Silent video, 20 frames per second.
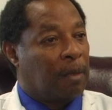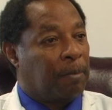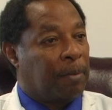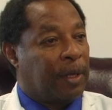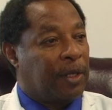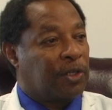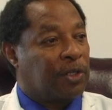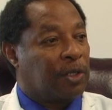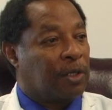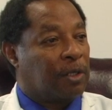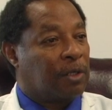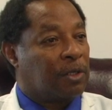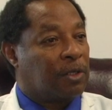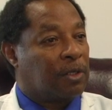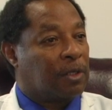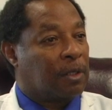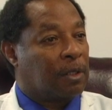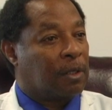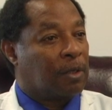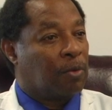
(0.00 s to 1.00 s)

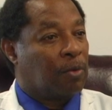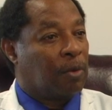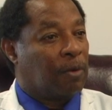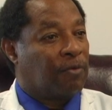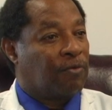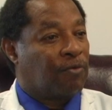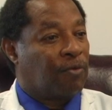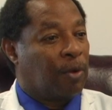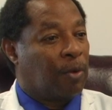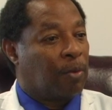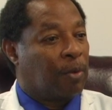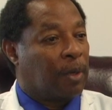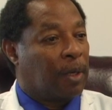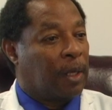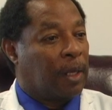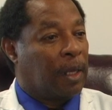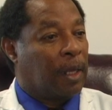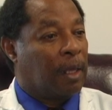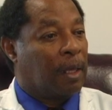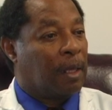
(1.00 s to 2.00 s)
Patients will
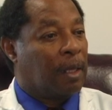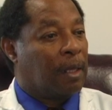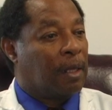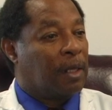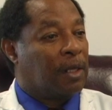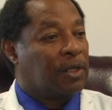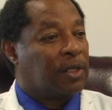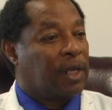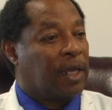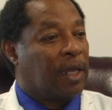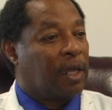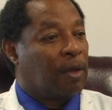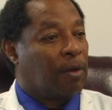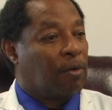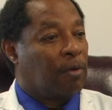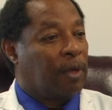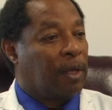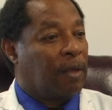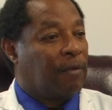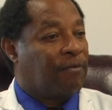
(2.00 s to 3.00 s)
frequently take
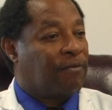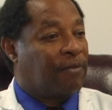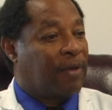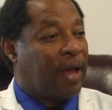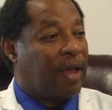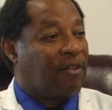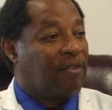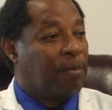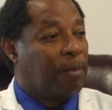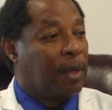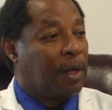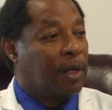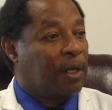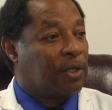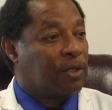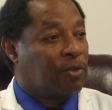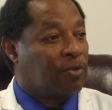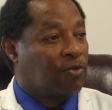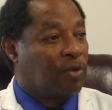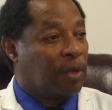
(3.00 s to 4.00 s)
only
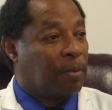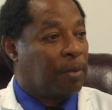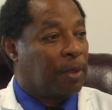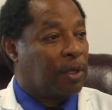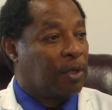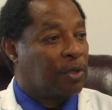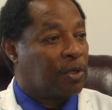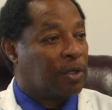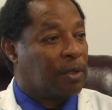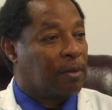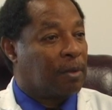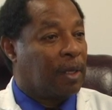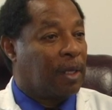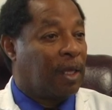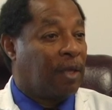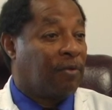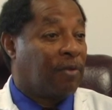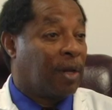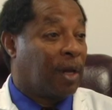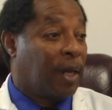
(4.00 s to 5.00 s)
5-minute treatment,
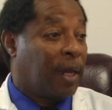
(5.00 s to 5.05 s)
even